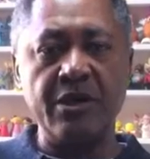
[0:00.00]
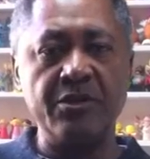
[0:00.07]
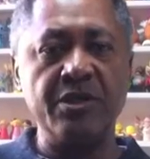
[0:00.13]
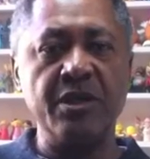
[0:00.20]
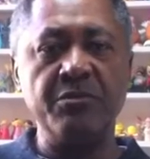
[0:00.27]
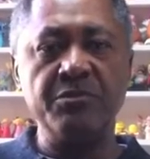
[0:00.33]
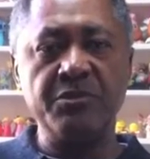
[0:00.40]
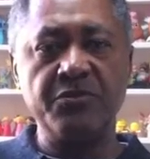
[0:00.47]

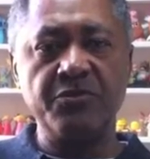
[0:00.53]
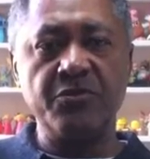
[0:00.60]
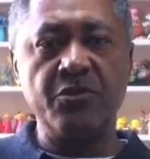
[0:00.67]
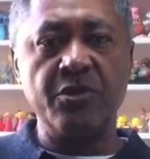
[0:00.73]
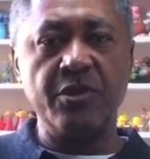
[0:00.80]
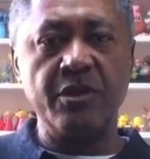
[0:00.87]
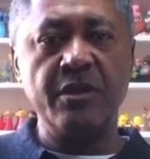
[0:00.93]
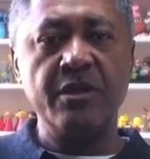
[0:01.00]
outcomes
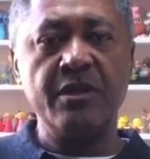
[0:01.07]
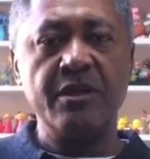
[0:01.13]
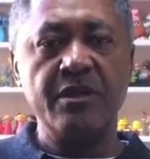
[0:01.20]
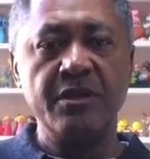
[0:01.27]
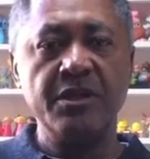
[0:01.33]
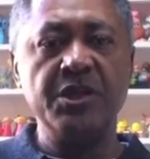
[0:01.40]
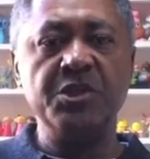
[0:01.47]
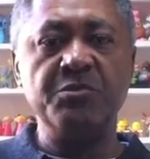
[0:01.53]
for
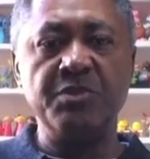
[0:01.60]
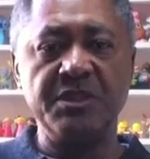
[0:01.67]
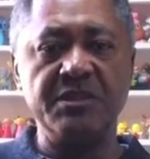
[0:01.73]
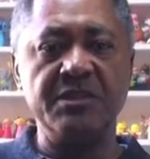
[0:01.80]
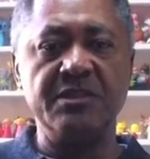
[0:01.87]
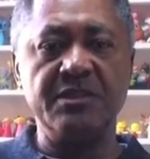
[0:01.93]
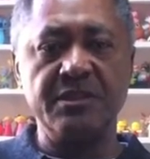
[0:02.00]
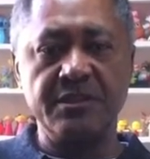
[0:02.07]
these
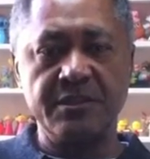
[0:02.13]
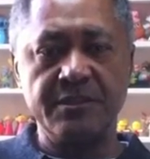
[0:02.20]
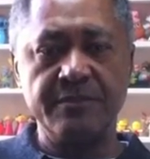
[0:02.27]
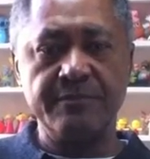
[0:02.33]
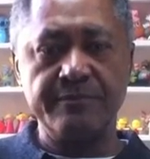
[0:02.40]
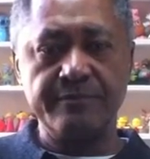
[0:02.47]
businesses.